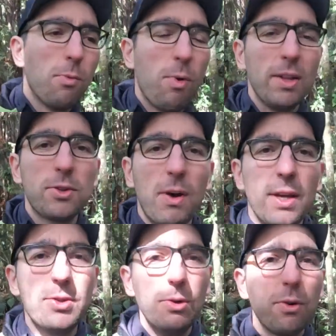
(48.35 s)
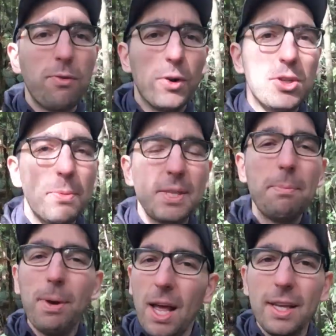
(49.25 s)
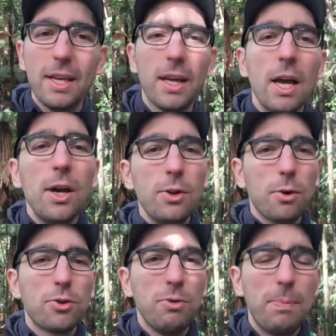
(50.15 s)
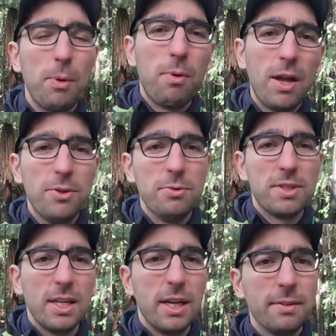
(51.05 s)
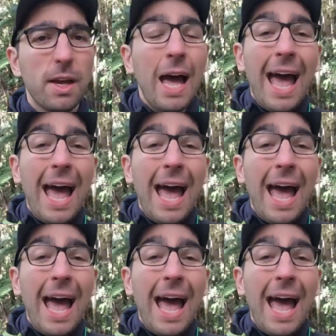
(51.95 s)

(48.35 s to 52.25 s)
when trying to look for jobs and planning your trip around New Zealand.